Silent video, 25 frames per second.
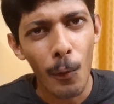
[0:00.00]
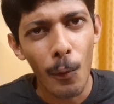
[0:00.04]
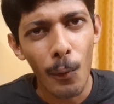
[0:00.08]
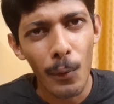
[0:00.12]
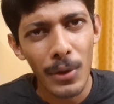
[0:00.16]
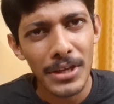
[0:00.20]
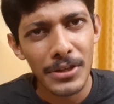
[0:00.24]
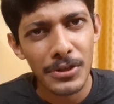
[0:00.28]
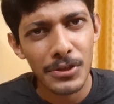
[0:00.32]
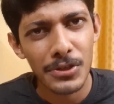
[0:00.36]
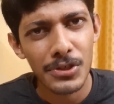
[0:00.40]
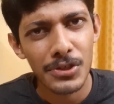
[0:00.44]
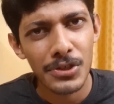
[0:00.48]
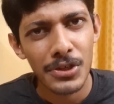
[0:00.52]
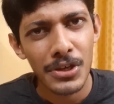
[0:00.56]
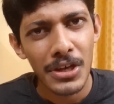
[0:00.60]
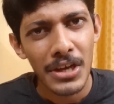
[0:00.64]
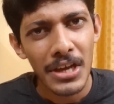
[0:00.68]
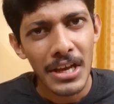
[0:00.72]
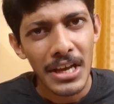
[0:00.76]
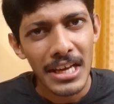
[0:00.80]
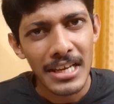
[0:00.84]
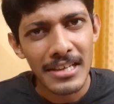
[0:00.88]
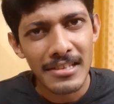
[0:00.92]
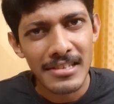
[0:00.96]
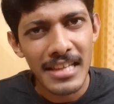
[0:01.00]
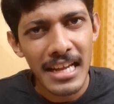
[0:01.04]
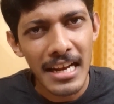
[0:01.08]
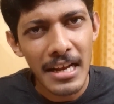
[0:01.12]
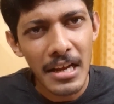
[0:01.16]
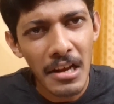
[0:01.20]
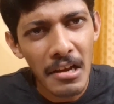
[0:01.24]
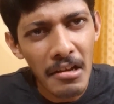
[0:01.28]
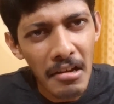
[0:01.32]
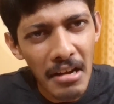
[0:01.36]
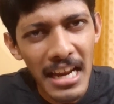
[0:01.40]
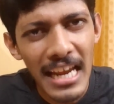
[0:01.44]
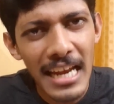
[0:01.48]
which is
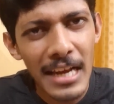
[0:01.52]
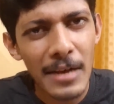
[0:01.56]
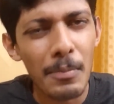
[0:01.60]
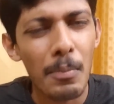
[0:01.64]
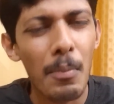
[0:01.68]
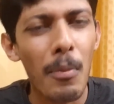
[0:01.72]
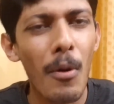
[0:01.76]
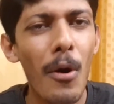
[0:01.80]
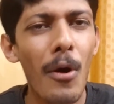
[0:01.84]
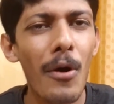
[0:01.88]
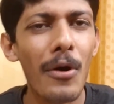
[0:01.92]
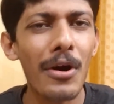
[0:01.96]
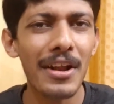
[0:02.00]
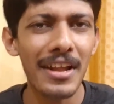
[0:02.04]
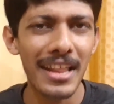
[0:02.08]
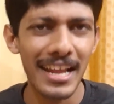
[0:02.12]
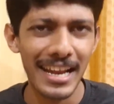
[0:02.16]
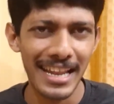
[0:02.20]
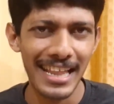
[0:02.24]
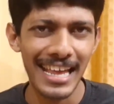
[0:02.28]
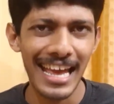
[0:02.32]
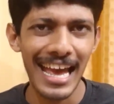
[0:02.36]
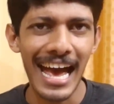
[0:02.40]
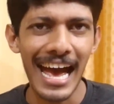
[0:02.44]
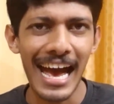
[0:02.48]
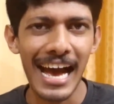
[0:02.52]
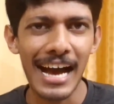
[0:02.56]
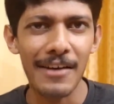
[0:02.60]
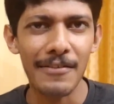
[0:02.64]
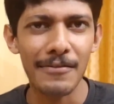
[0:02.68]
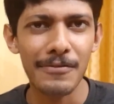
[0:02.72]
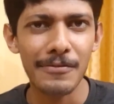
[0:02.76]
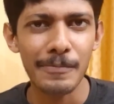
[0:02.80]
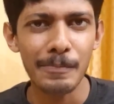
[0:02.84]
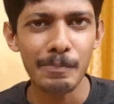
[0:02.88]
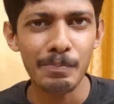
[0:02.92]
that great bond that they have.